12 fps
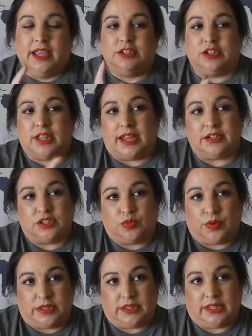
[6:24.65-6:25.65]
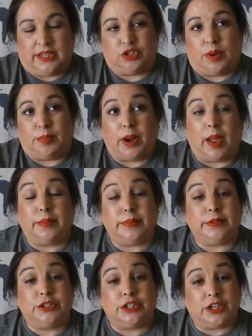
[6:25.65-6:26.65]
So that is the one thing. So I
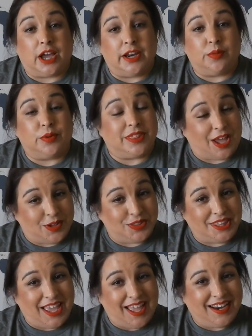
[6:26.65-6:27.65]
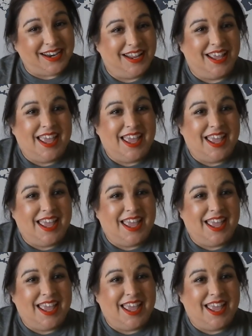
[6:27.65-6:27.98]
probably should have got it without that